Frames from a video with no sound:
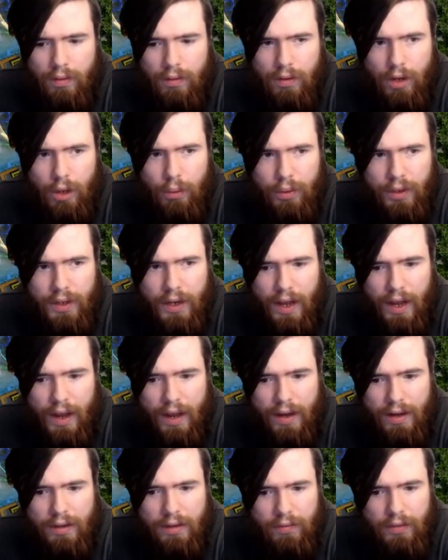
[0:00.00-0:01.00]
Now we're going to
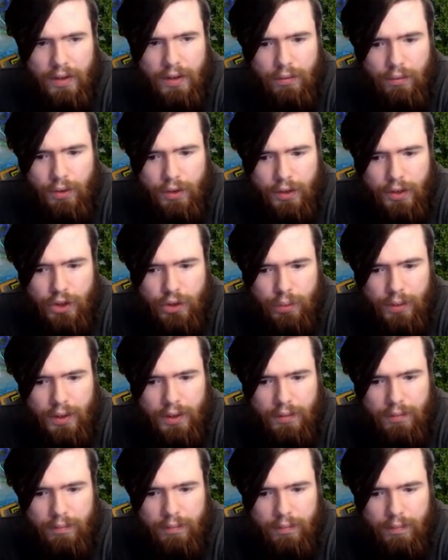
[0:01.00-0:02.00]
activate Raider's
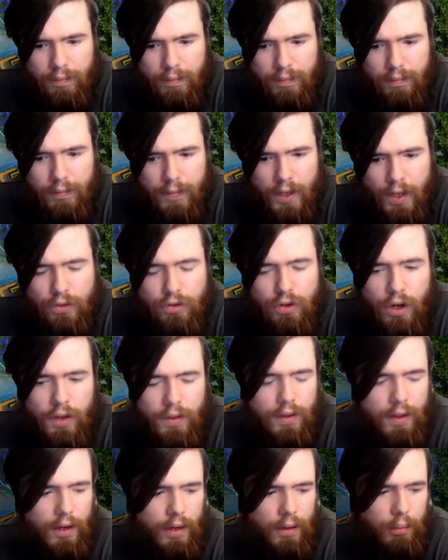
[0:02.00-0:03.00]
Wing. Sorry,
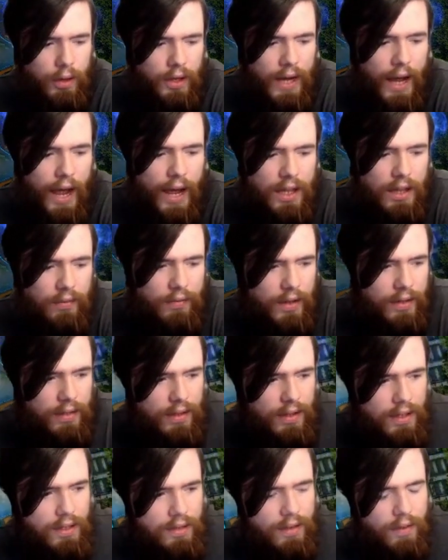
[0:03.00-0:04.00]
the we're going to activate
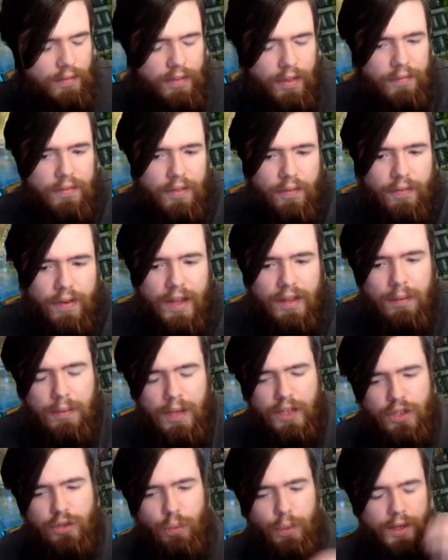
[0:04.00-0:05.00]
the, the, the, Phantom
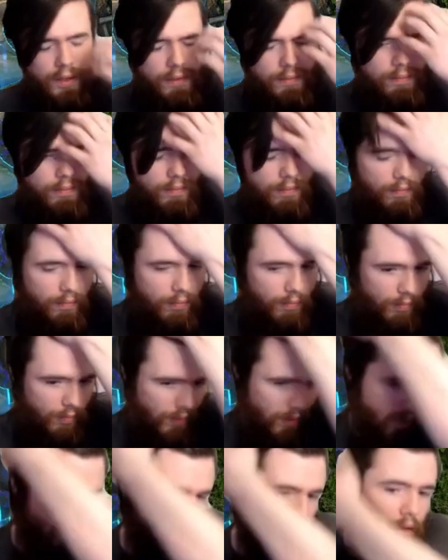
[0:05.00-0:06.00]
Knight's Wing.
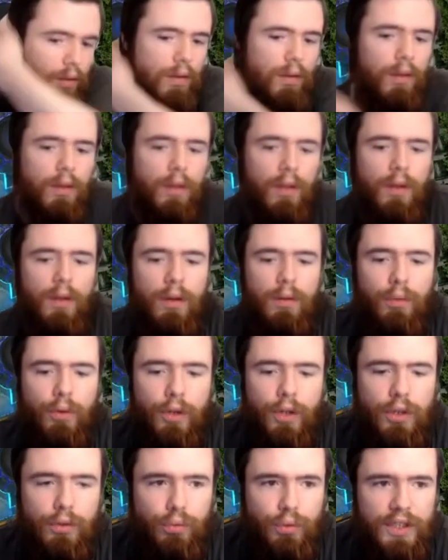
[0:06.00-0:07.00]
We're
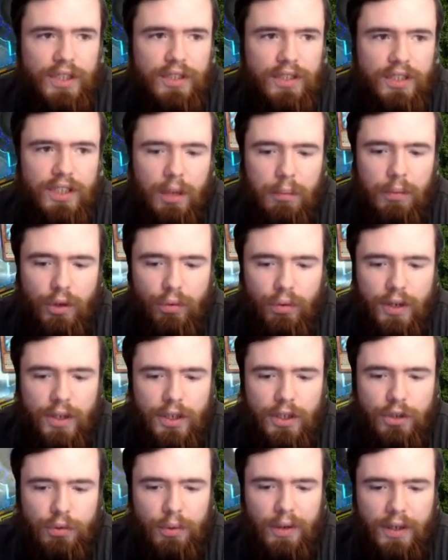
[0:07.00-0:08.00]
going to re-summon
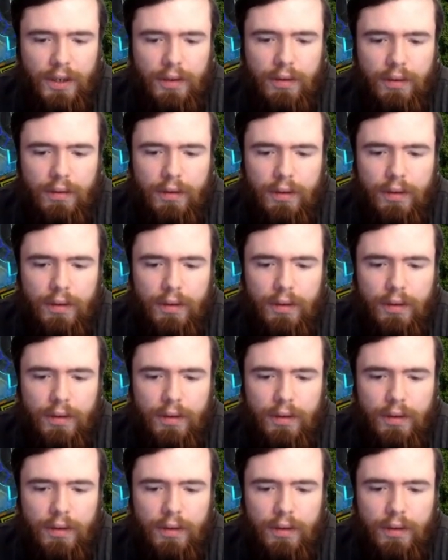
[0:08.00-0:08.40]
Raider's Wing.